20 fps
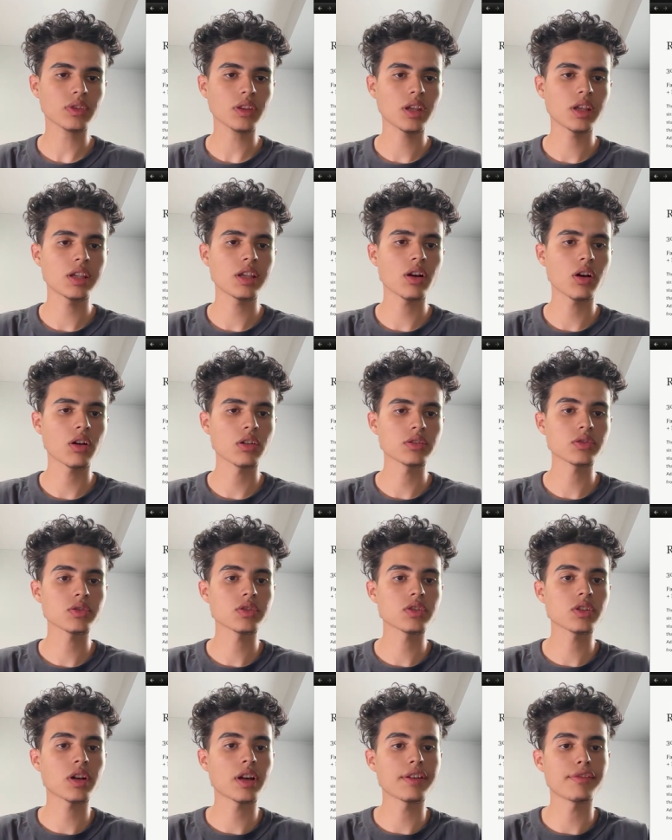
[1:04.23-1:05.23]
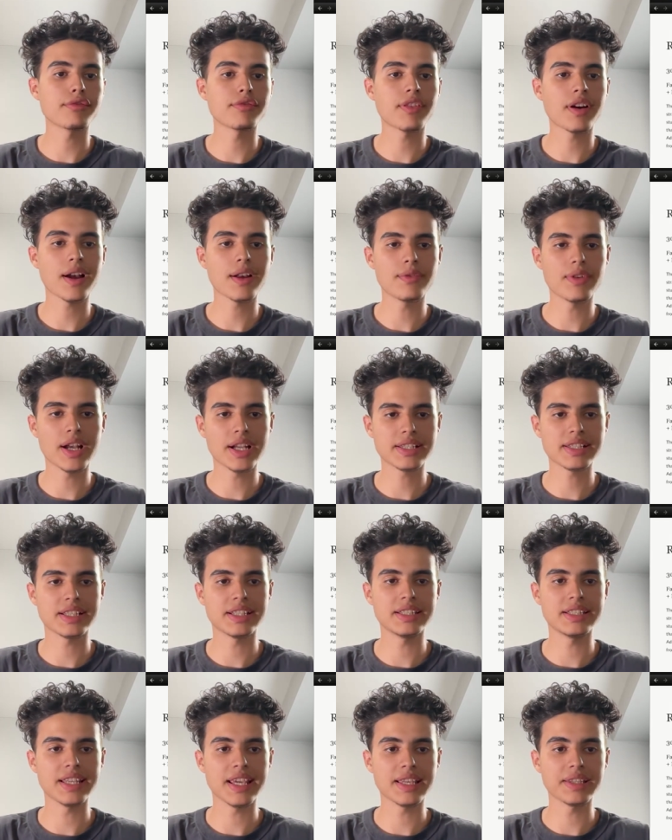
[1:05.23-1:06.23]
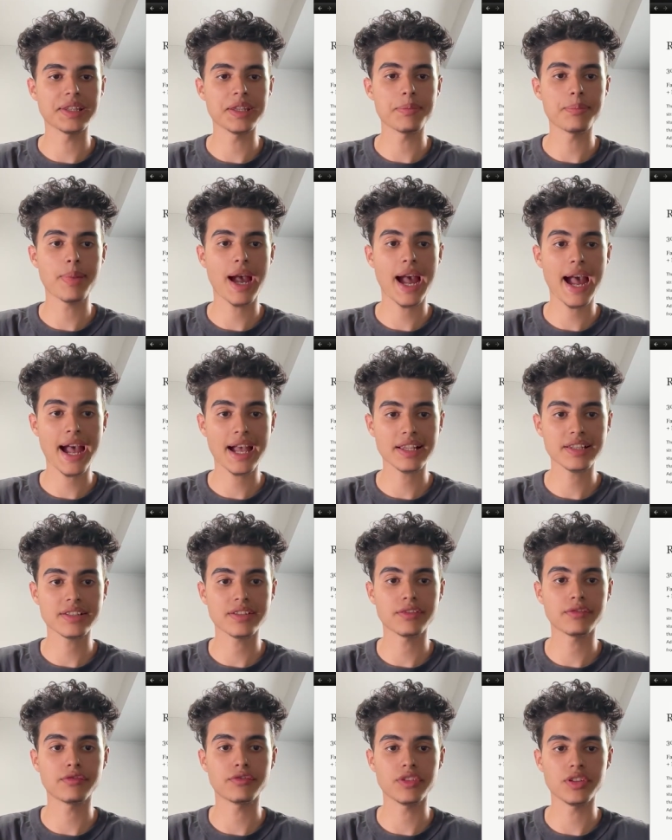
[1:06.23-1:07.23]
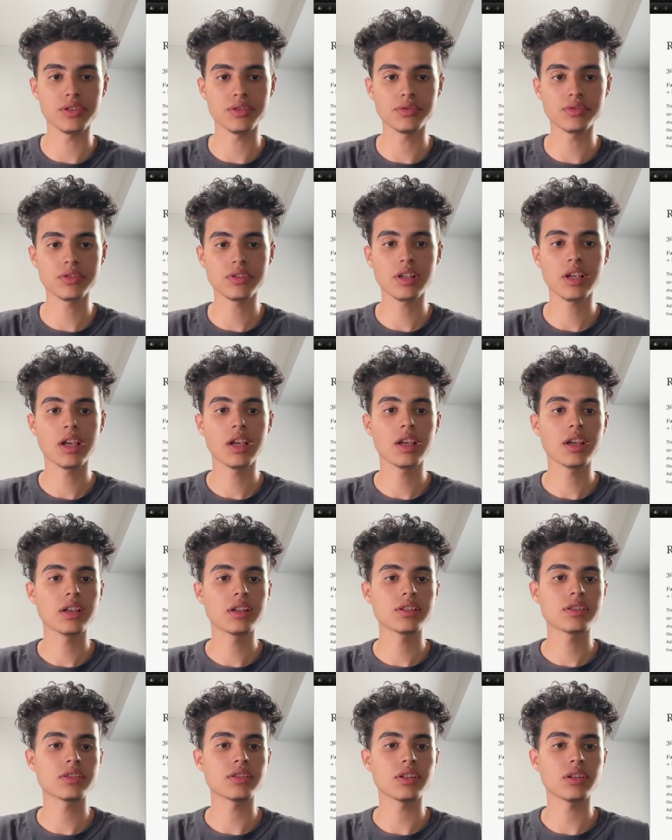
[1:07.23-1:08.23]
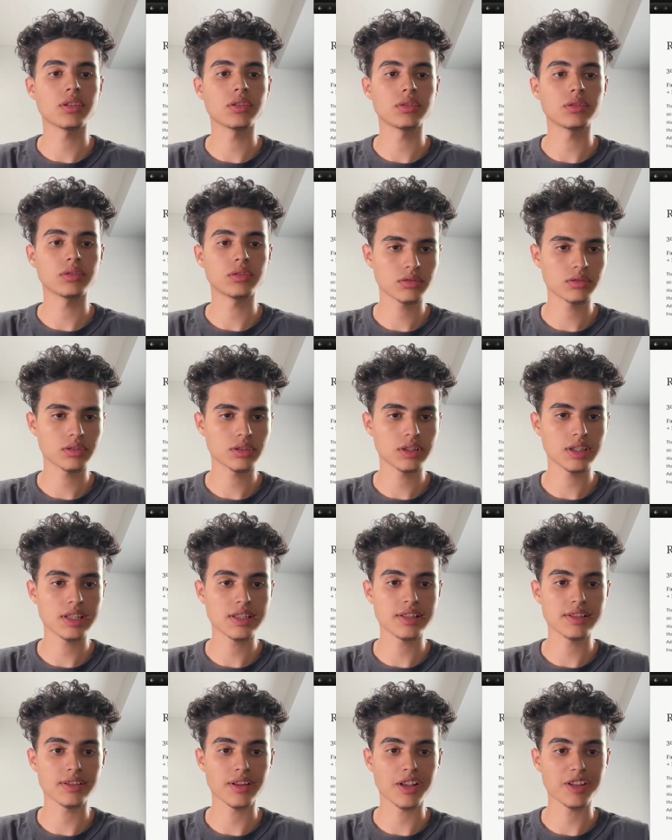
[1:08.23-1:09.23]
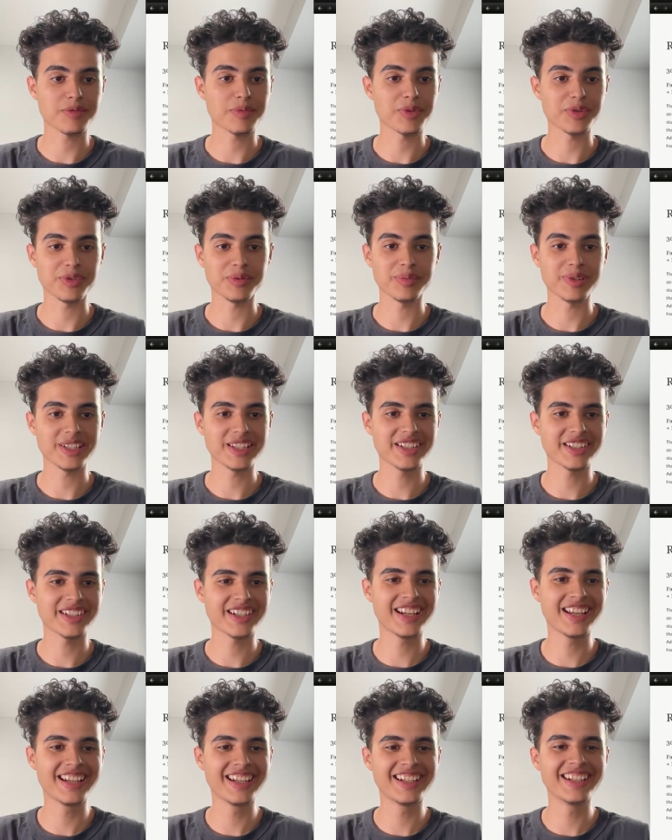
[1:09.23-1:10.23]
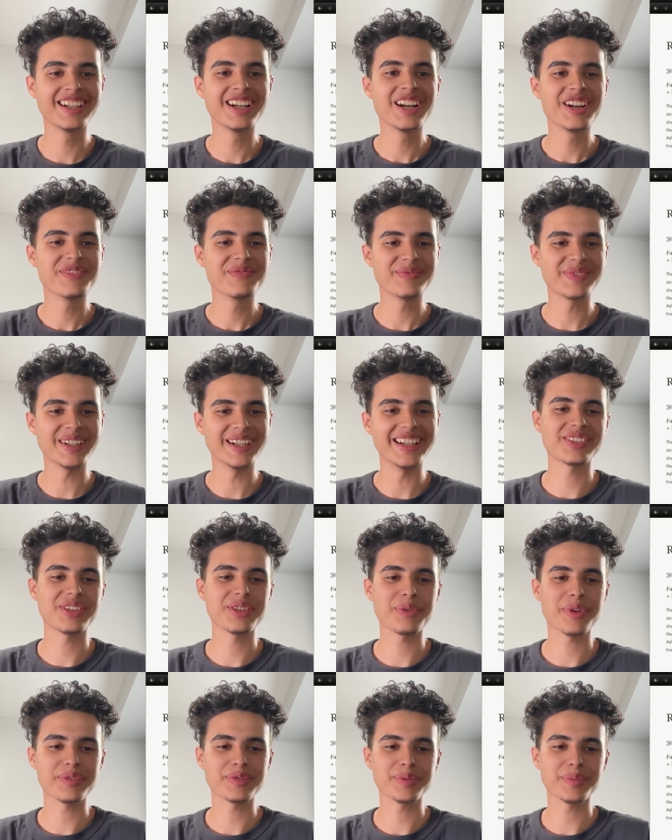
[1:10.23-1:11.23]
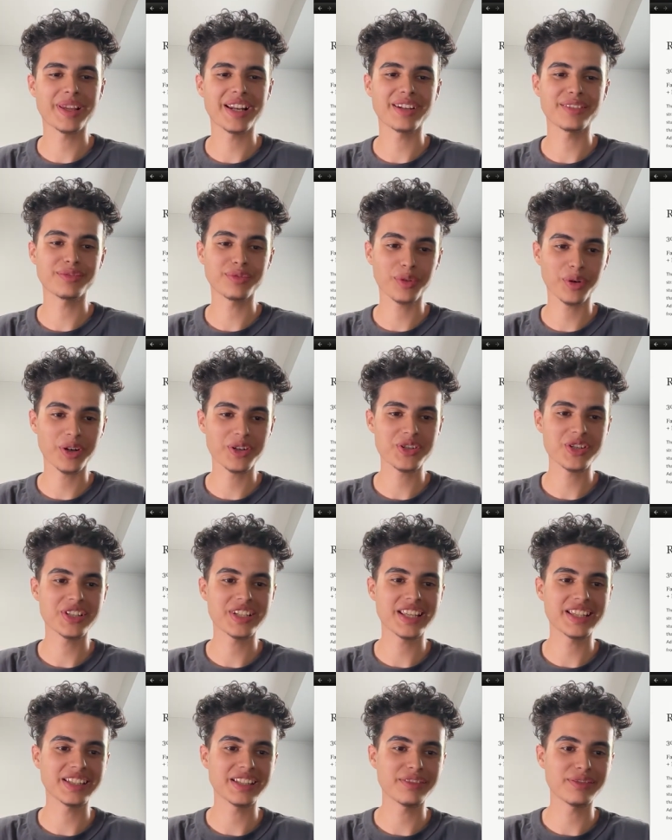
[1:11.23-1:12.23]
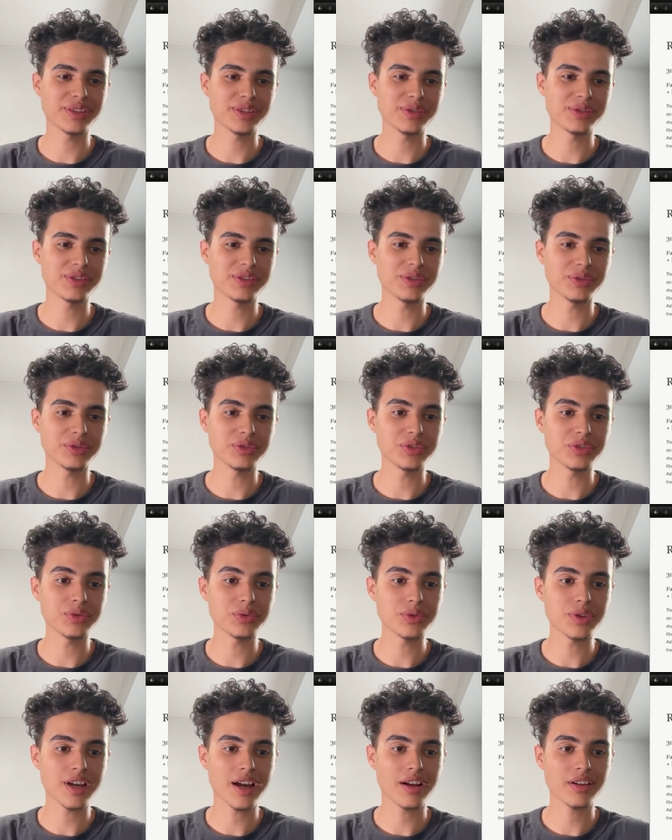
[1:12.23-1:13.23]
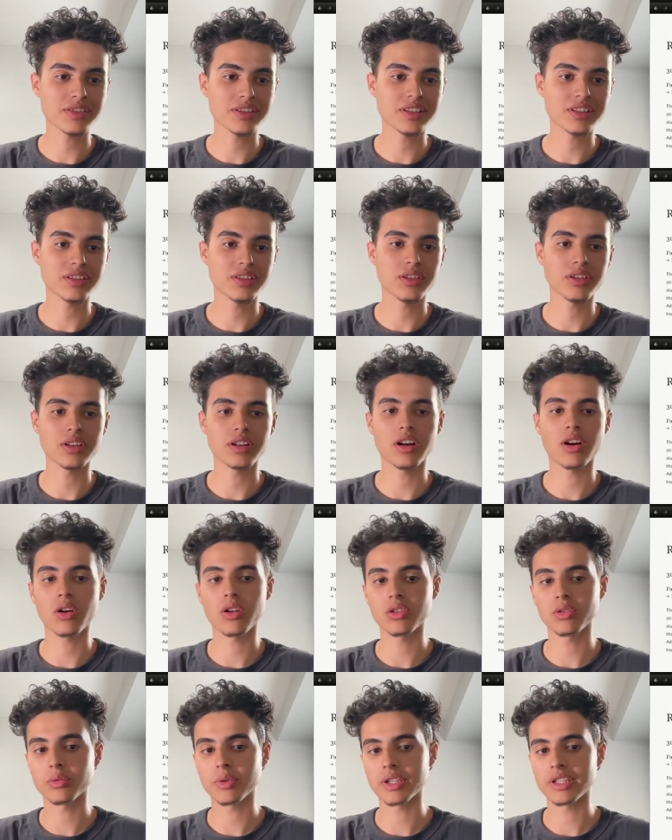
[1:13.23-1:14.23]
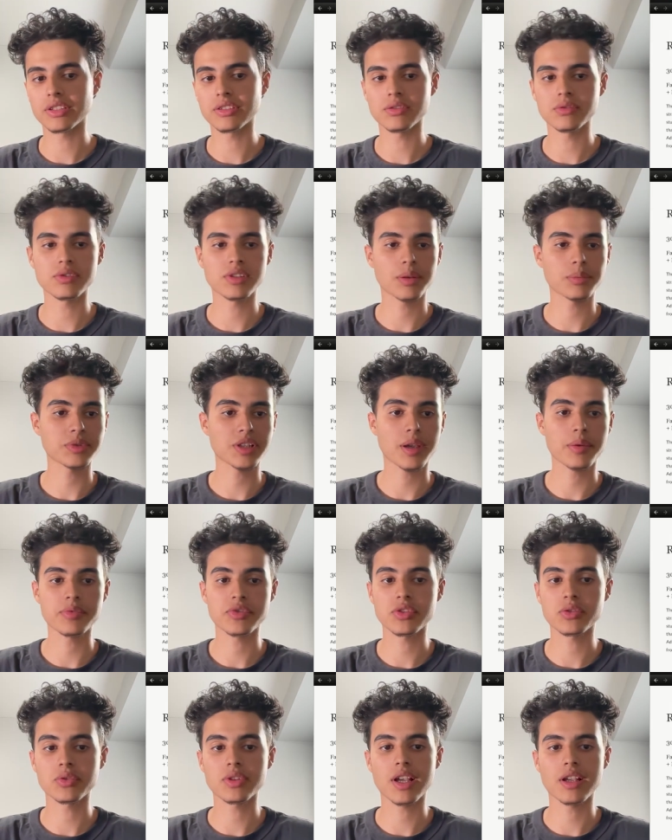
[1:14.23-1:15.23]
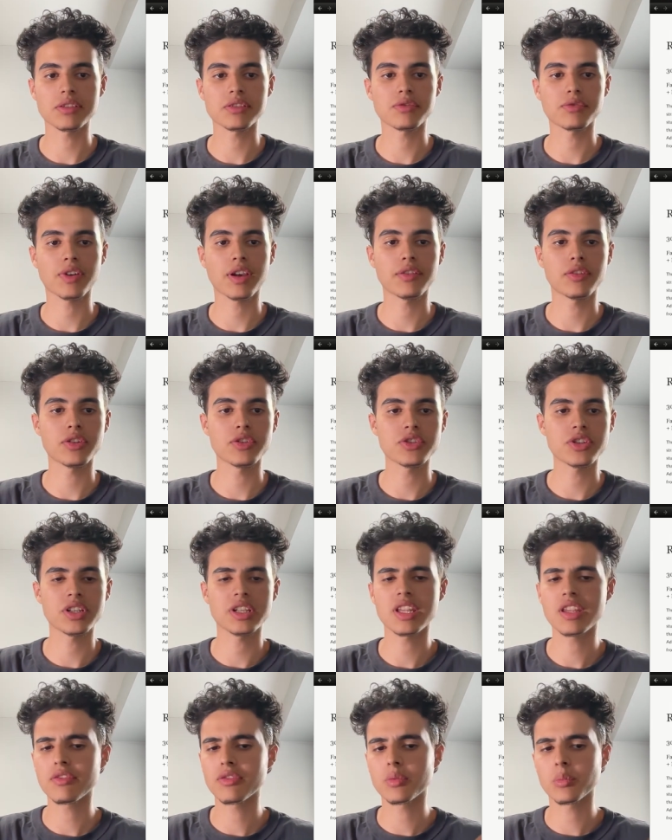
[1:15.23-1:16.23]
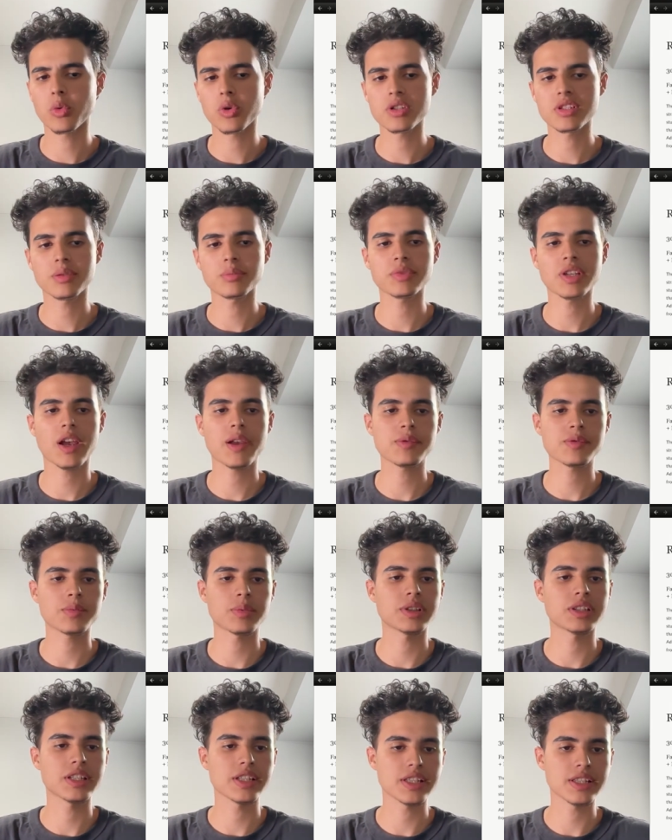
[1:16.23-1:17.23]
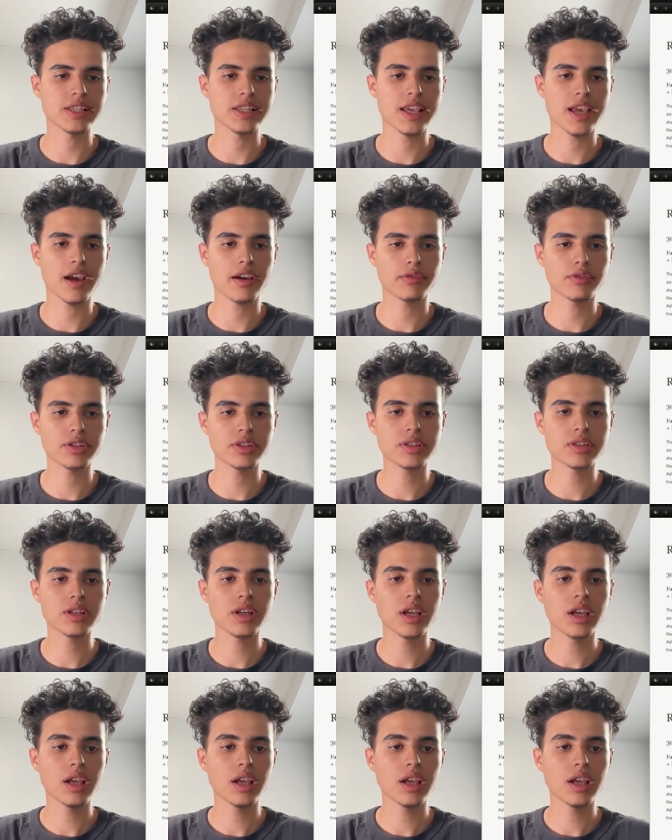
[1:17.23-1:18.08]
He also saw a 5X in daily passive views. So this is not supposed to be here, but he went from getting 400 daily views to 2,000 all the way to sometimes 2,500, even more sometimes, but this is the average.